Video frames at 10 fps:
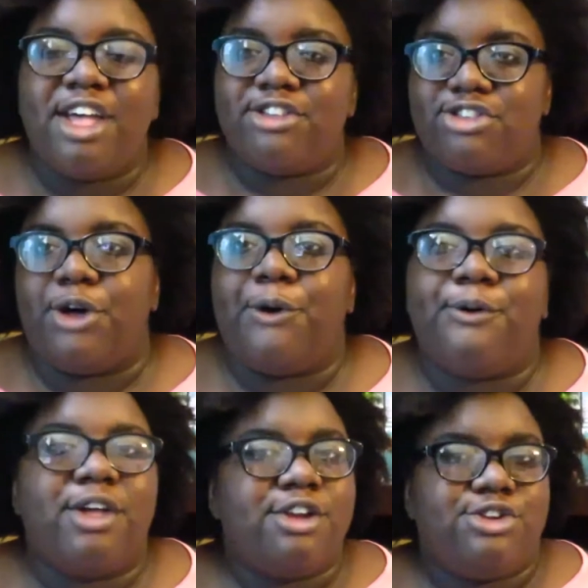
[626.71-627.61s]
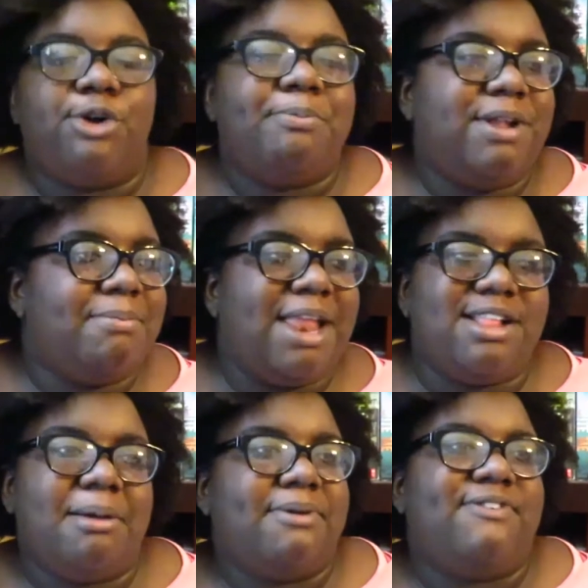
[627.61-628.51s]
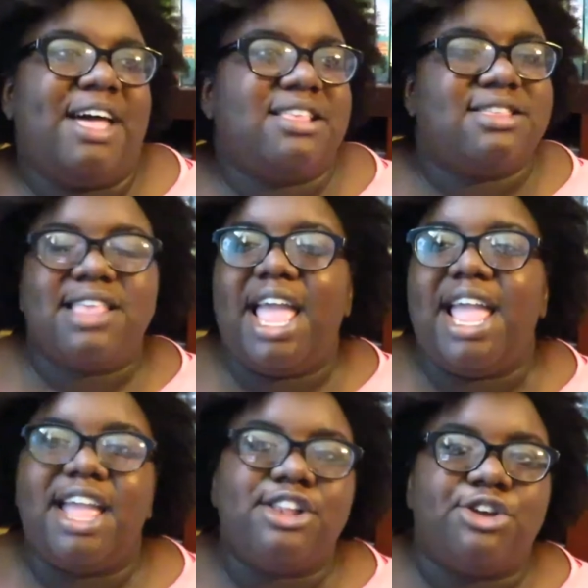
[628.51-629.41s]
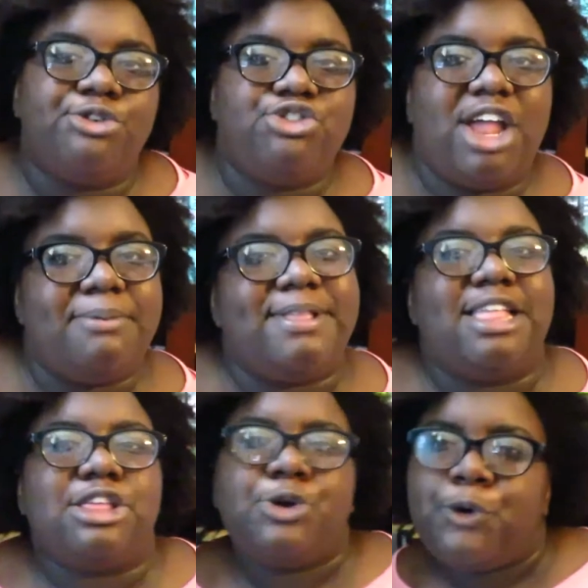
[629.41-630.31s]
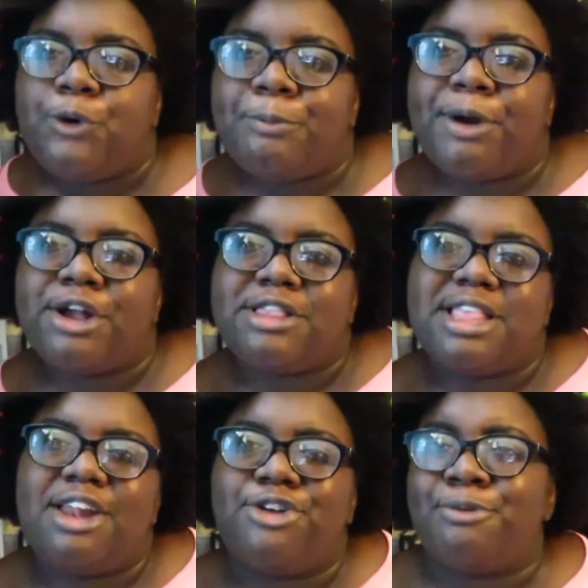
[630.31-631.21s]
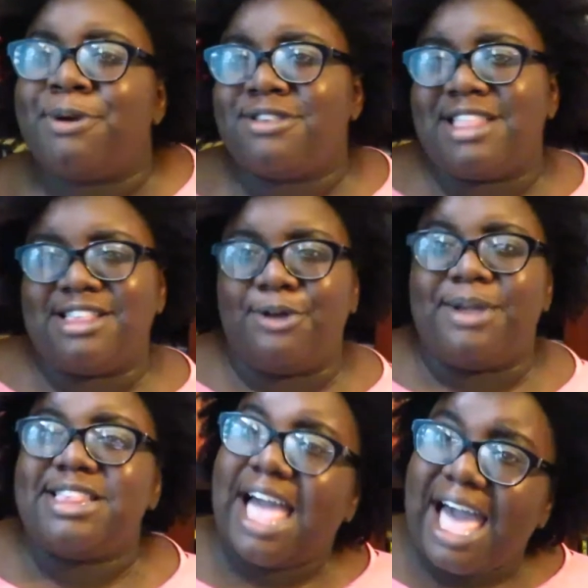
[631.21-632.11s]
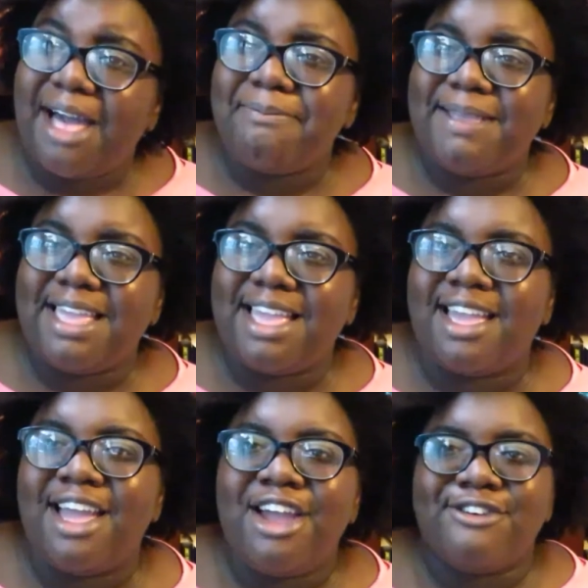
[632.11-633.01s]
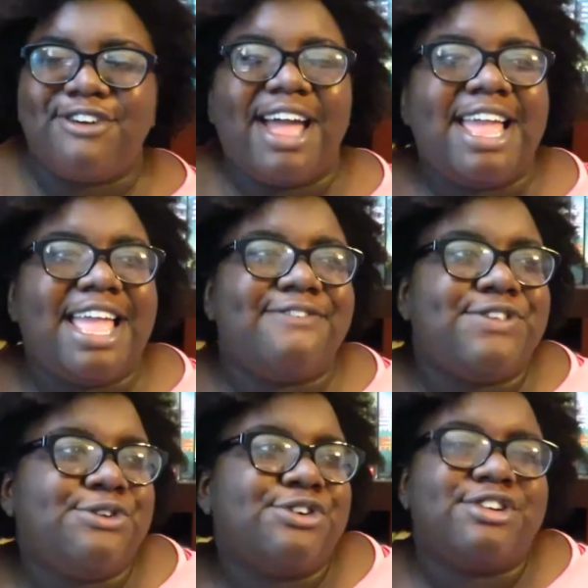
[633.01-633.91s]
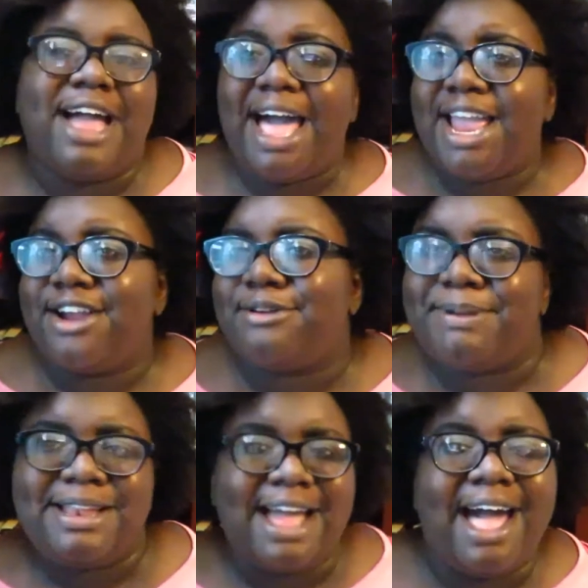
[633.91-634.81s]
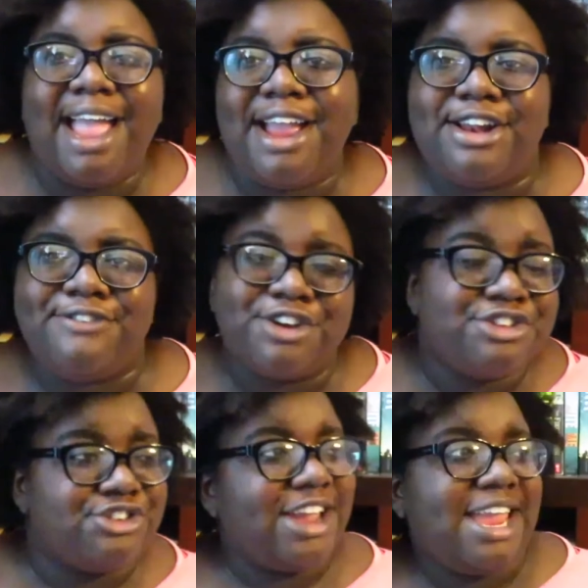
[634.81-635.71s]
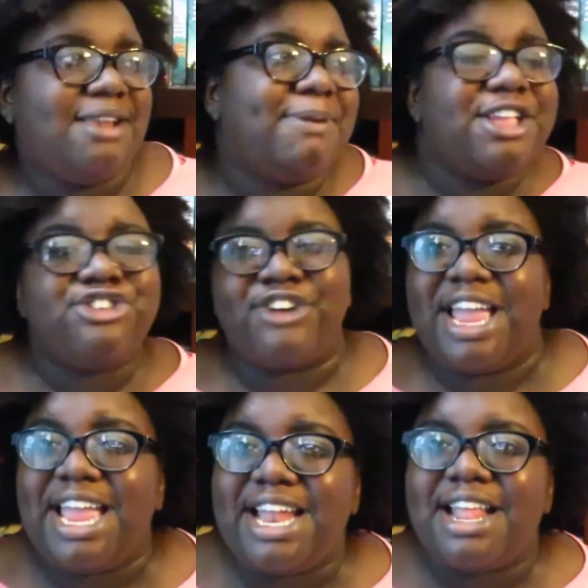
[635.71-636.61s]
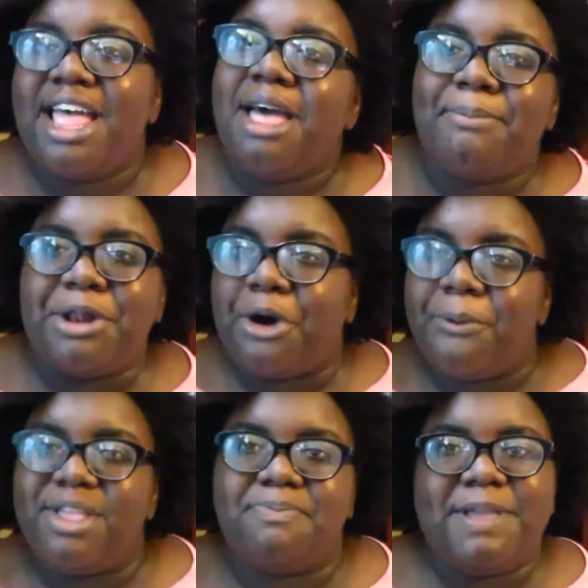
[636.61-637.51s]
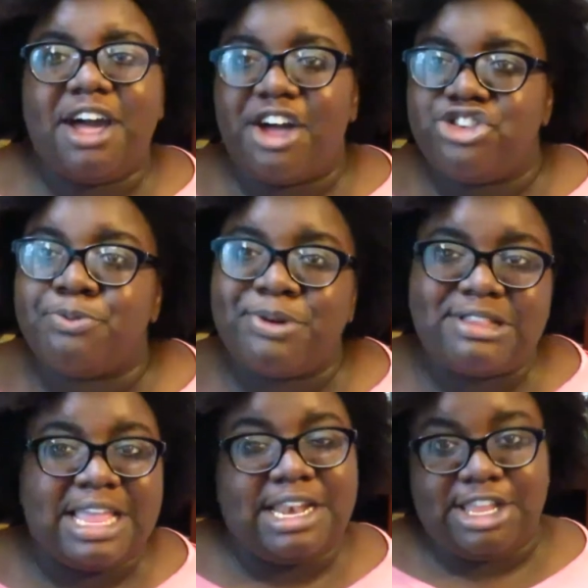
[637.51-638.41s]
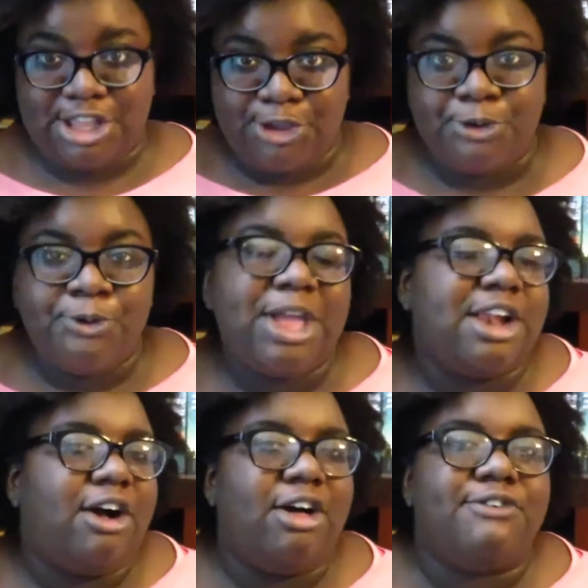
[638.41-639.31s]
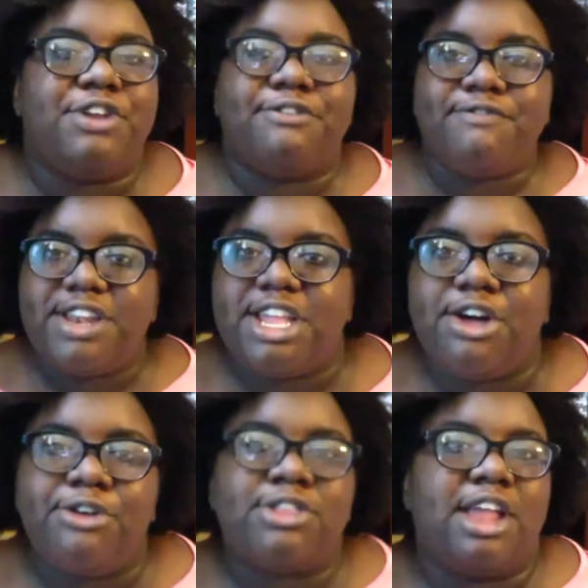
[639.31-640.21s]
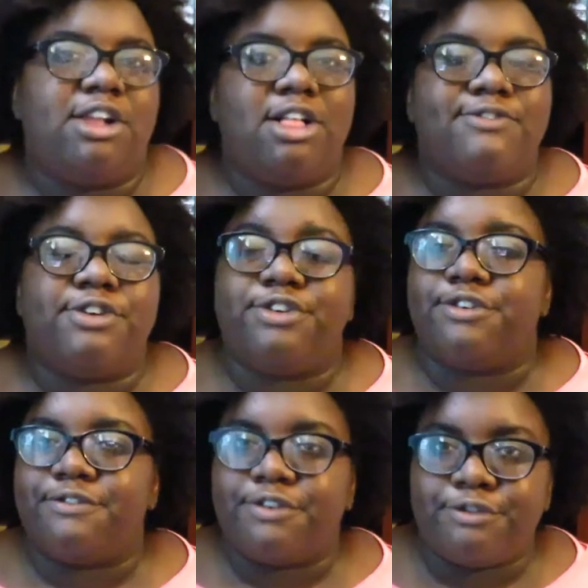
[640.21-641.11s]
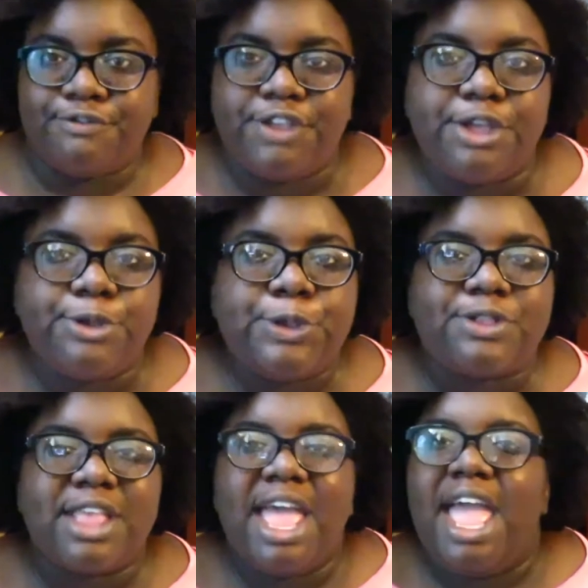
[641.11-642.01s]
So don't put up any type of facade. Don't try to be like the cool person or the person that's always happy, right? If you're tired, be tired. If you're drained, be drained. But always be 100% you in all of your videos and all of your reviews.